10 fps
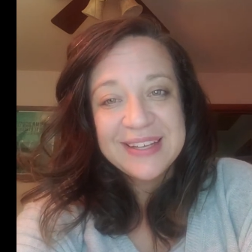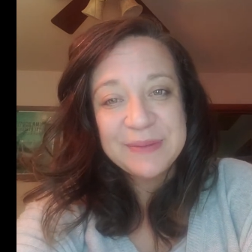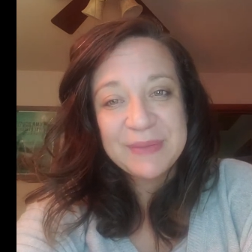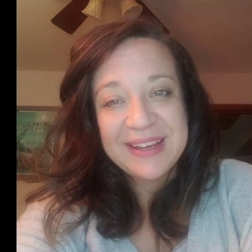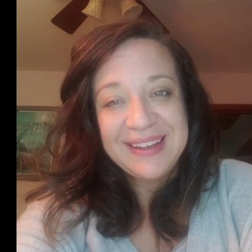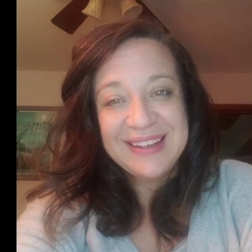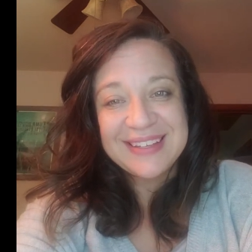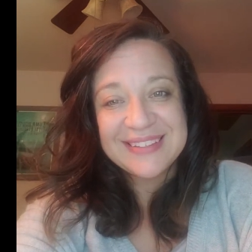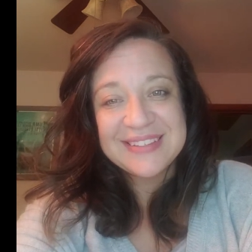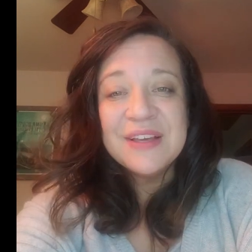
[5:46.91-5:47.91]
in my
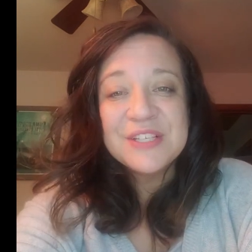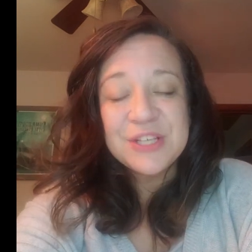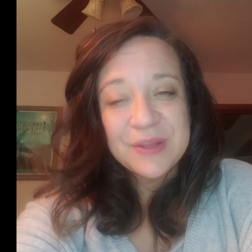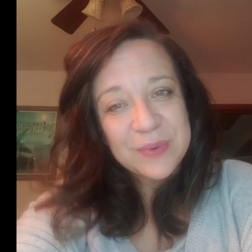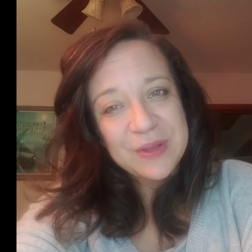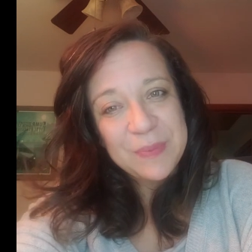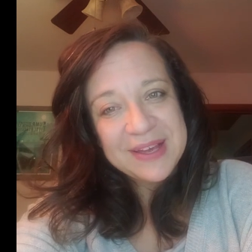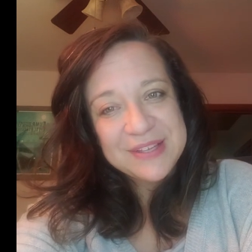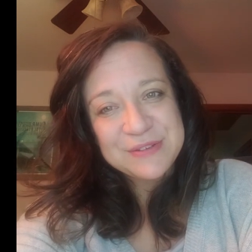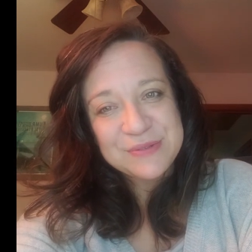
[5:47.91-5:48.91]
hand so that when the
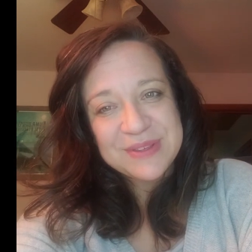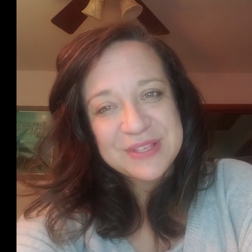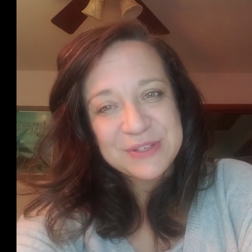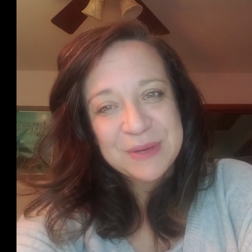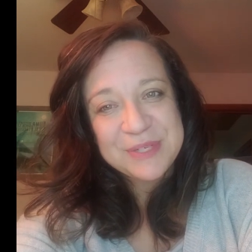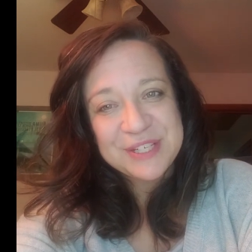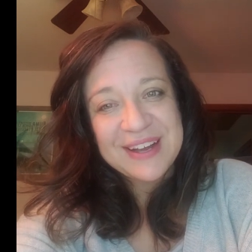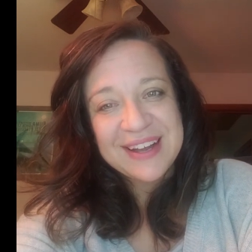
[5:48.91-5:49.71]
pastors read the scripture,